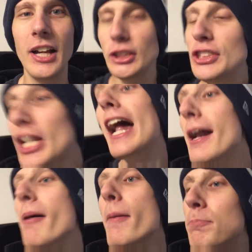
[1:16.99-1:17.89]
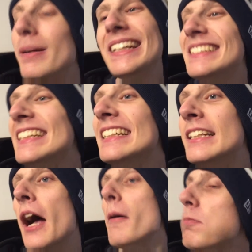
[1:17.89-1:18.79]
Son of a
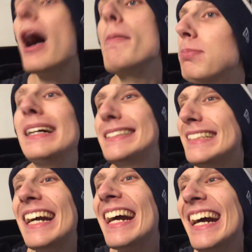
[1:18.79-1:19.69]
bitches! Bumpus!